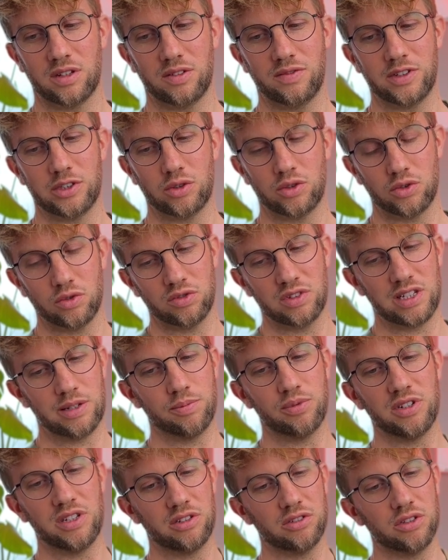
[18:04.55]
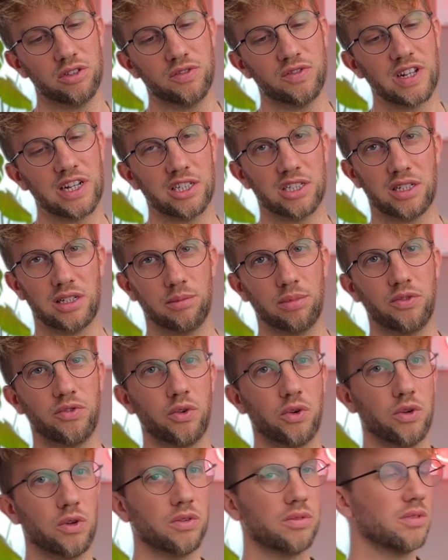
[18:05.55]
This was already pre-grooved actually
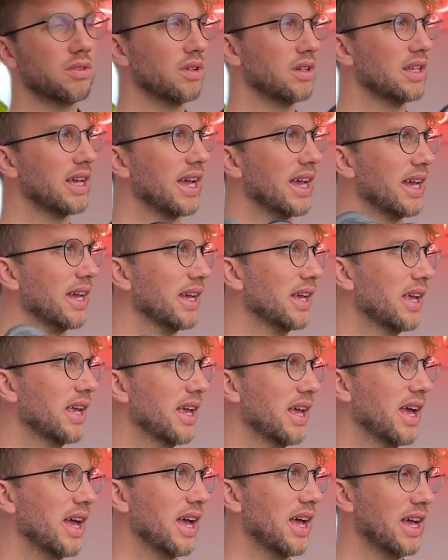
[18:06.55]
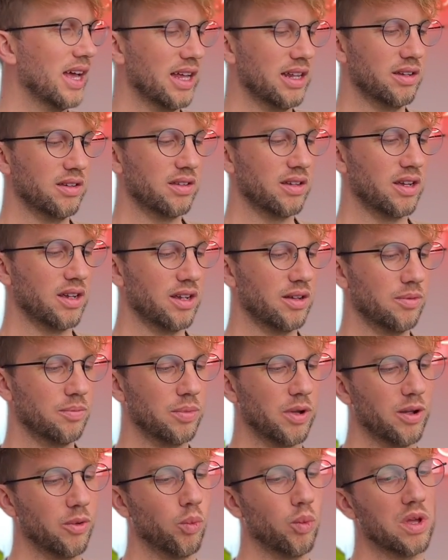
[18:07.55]
before the day, and uh,
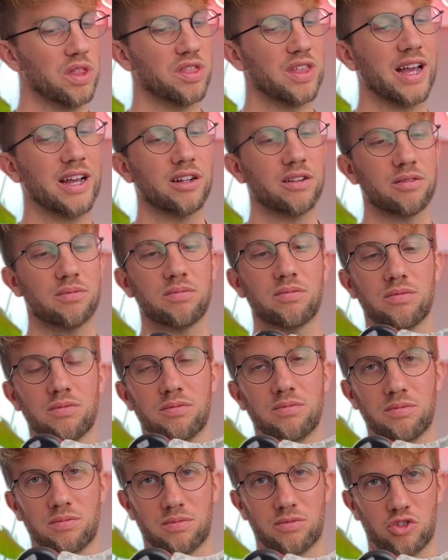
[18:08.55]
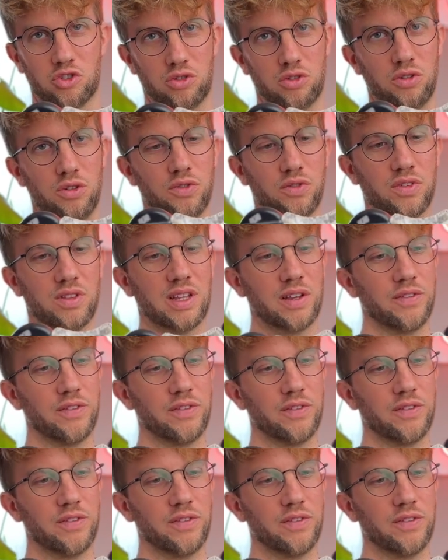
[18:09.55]
but with that groove, they